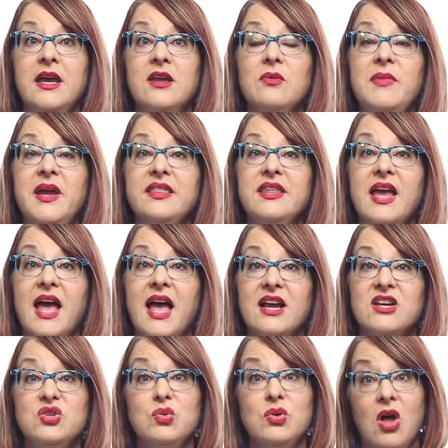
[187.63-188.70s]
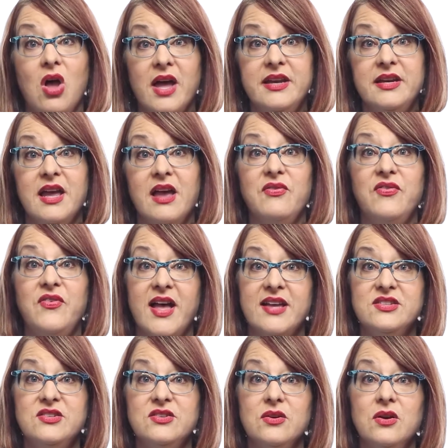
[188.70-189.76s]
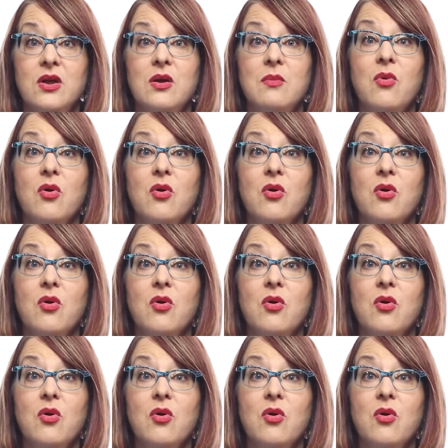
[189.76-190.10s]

It'll make the actual audit a faster,